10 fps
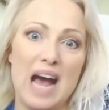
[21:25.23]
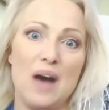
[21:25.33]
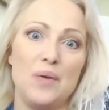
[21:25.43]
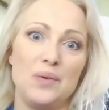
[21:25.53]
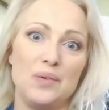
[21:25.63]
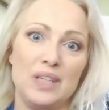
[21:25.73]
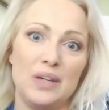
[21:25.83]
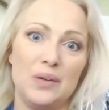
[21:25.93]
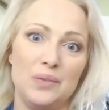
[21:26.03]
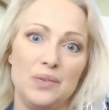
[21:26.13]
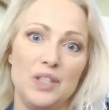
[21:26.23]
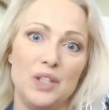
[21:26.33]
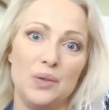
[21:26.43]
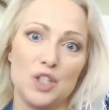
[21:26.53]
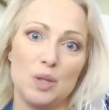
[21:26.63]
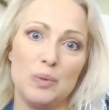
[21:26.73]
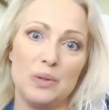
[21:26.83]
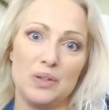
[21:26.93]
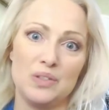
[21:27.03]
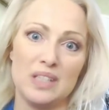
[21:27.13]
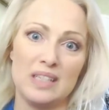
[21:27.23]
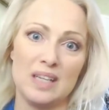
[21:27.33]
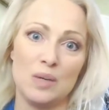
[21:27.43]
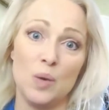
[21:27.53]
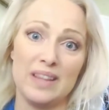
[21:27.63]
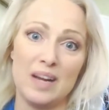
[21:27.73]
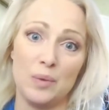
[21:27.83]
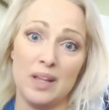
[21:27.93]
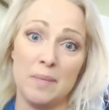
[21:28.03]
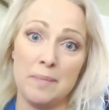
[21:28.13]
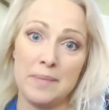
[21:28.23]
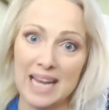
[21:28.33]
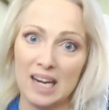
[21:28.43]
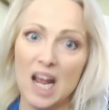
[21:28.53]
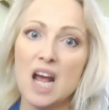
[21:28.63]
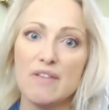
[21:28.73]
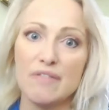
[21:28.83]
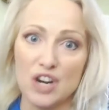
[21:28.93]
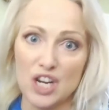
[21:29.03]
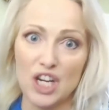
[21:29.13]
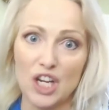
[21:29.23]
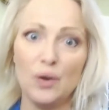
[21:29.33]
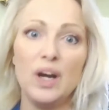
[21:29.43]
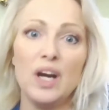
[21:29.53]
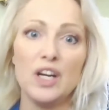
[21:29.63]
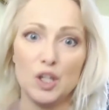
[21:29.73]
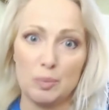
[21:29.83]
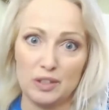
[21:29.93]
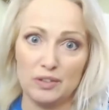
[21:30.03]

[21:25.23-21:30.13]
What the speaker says: how you interpret those things and what they really mean for you, your